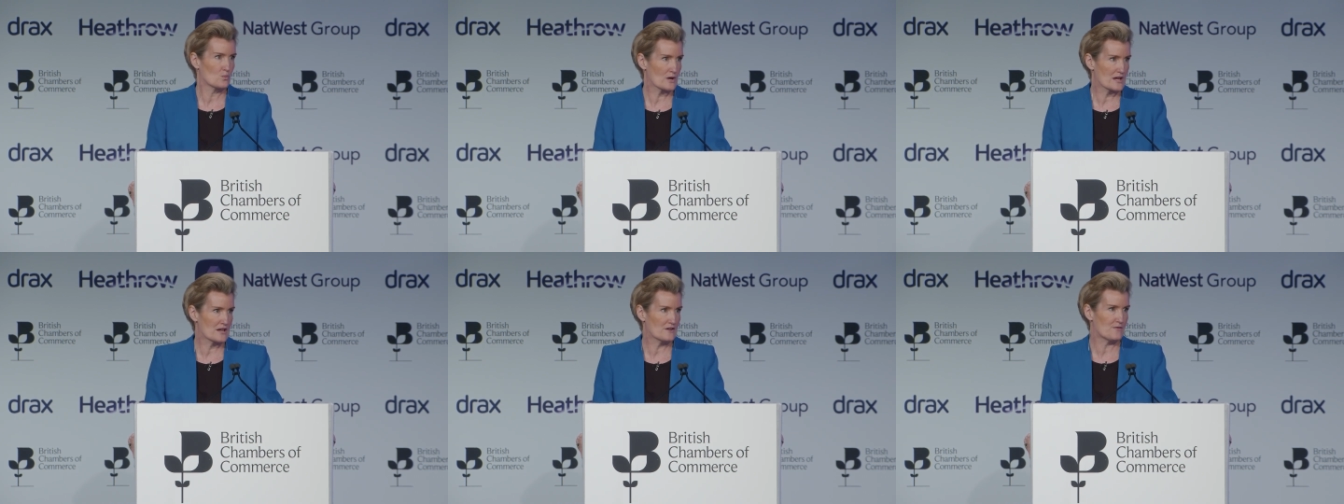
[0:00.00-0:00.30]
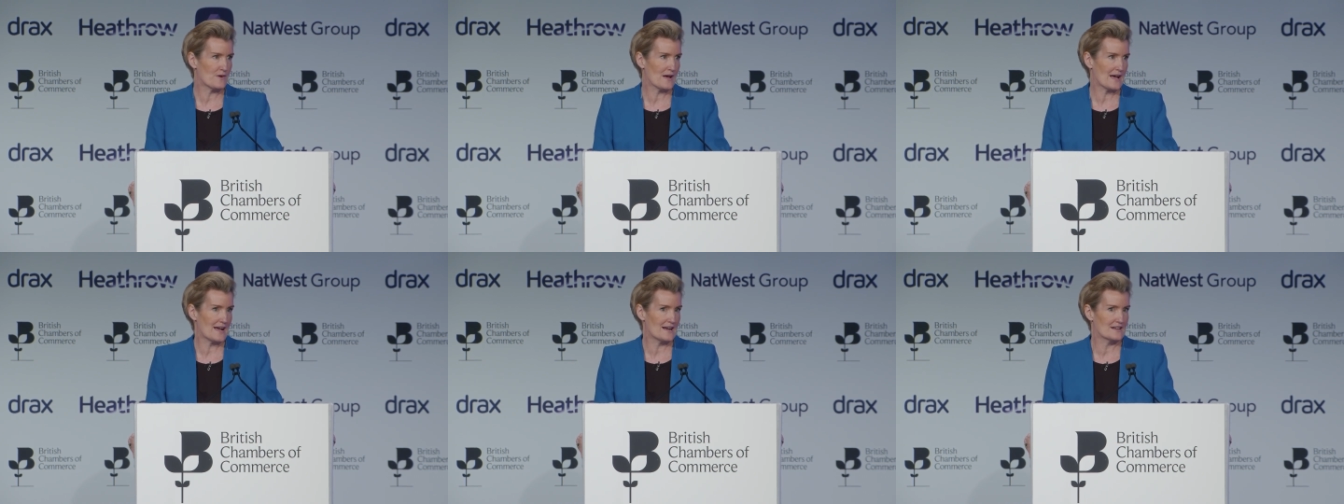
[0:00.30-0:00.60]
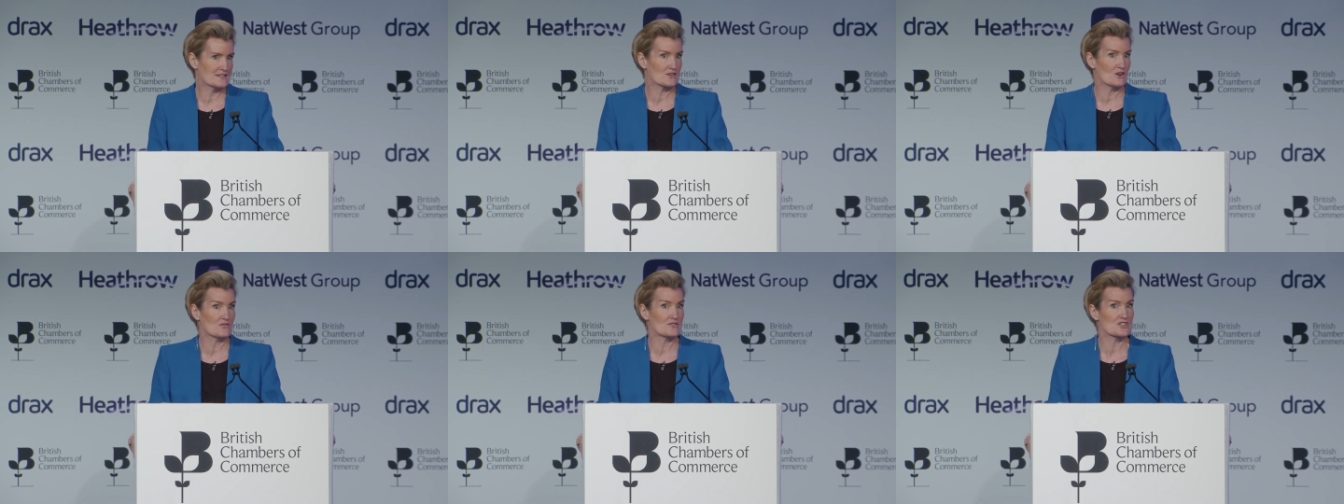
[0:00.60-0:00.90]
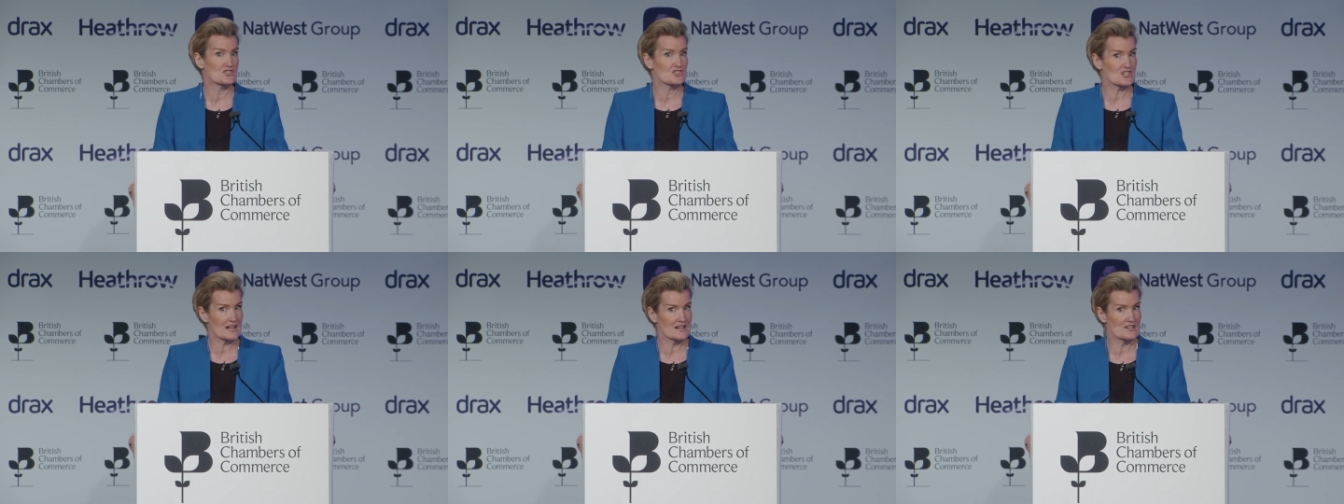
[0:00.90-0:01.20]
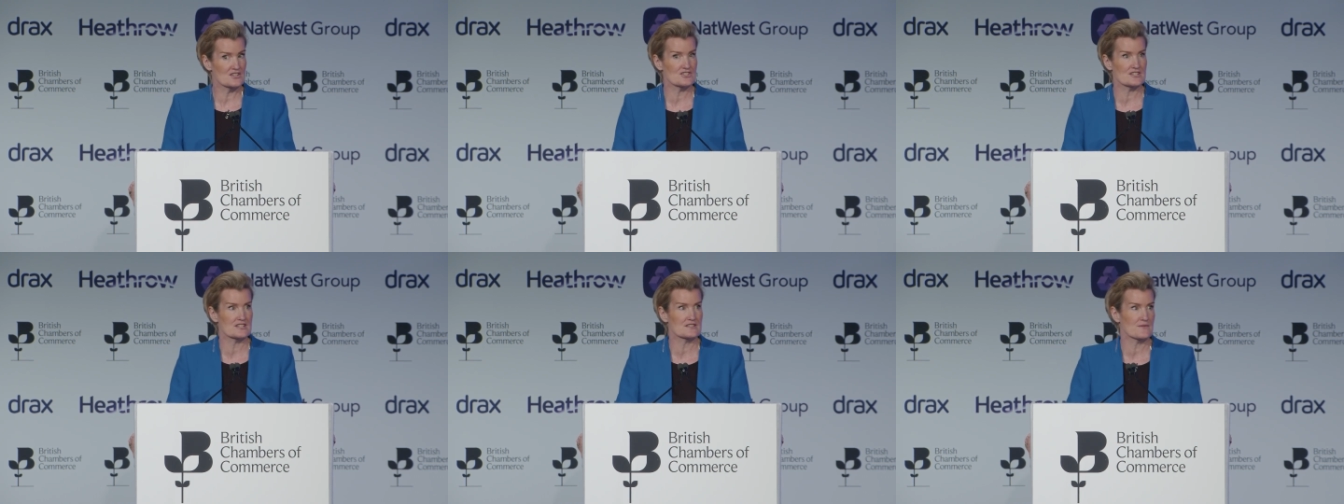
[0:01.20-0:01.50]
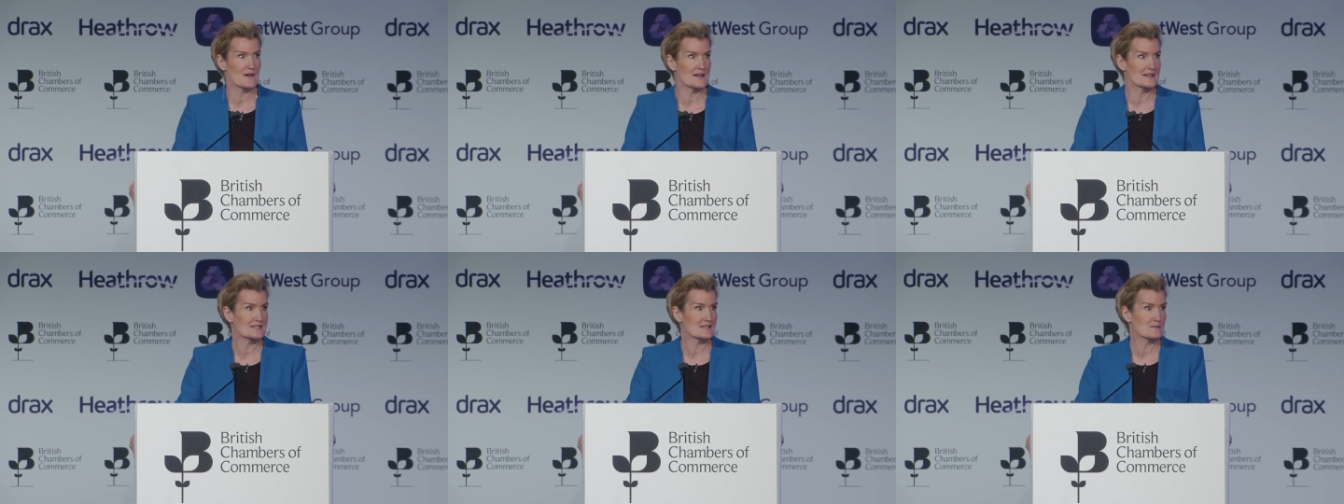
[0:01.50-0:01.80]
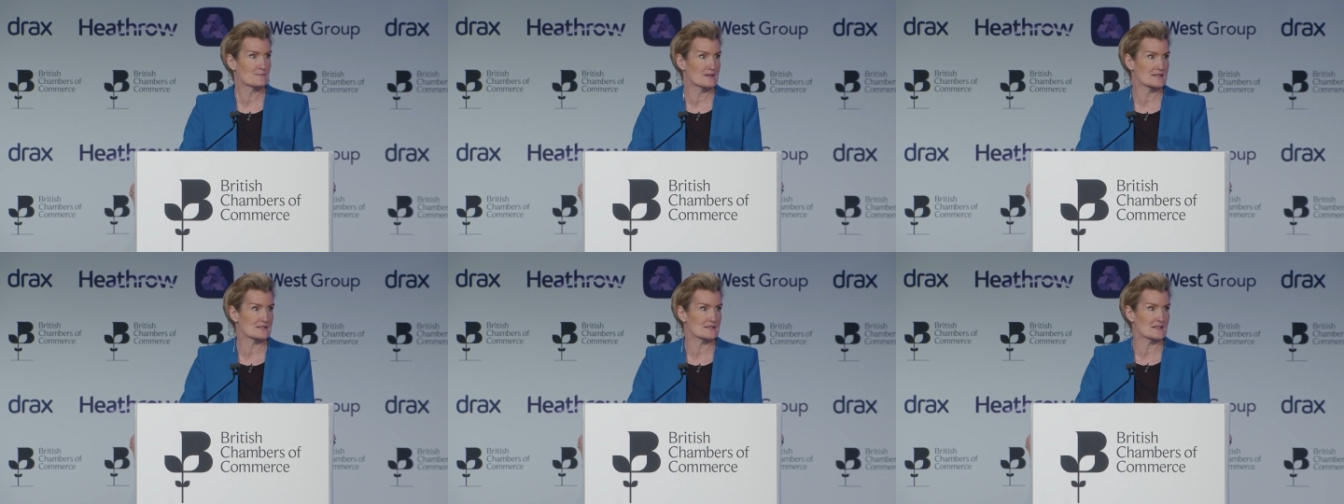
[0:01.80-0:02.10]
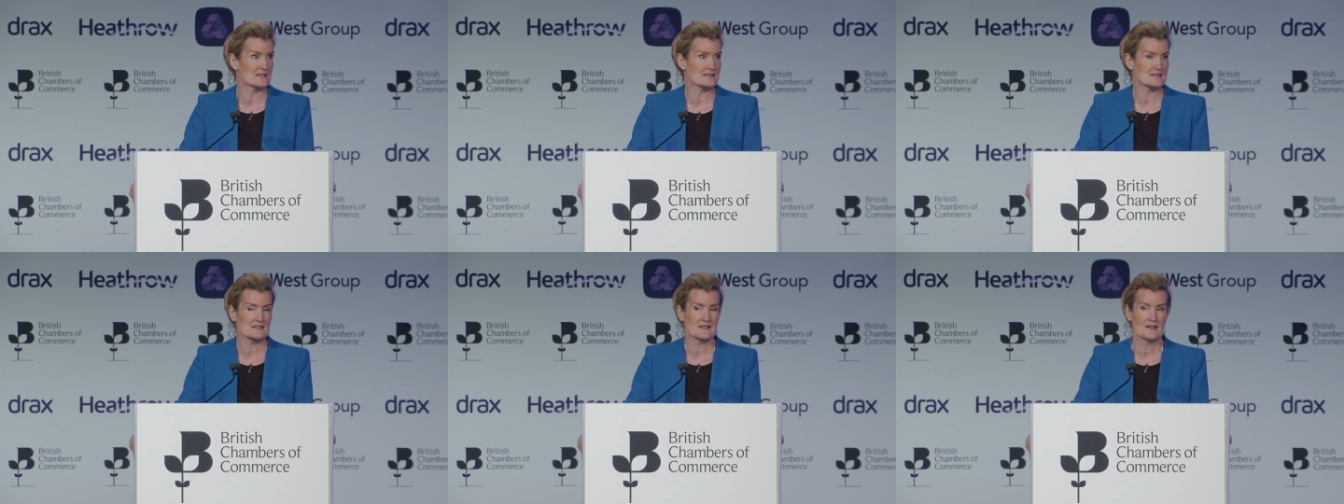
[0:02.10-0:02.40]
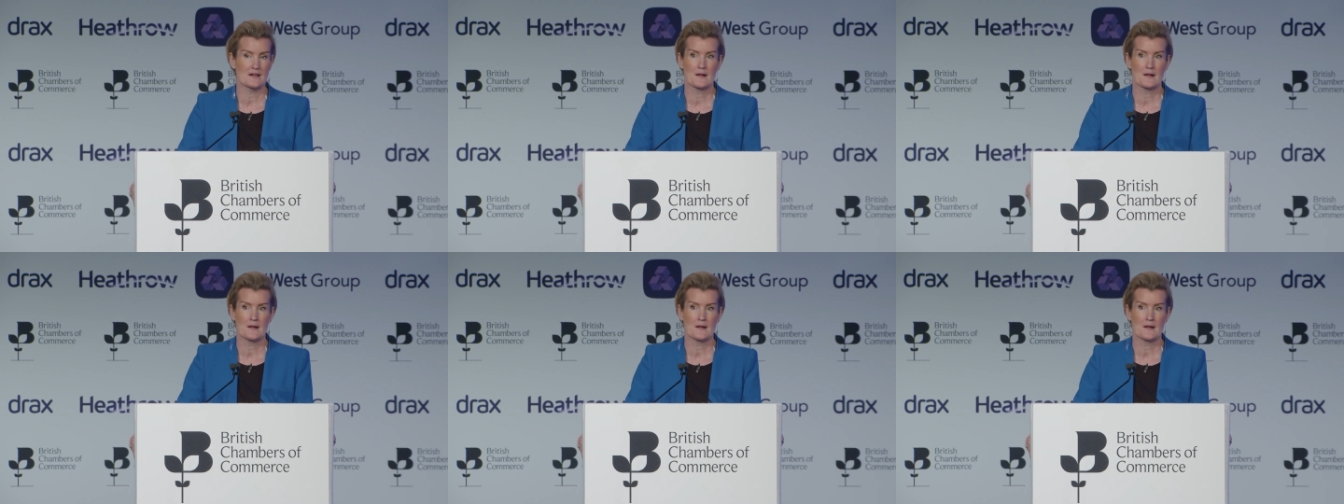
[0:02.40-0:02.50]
we've had on the challenges facing business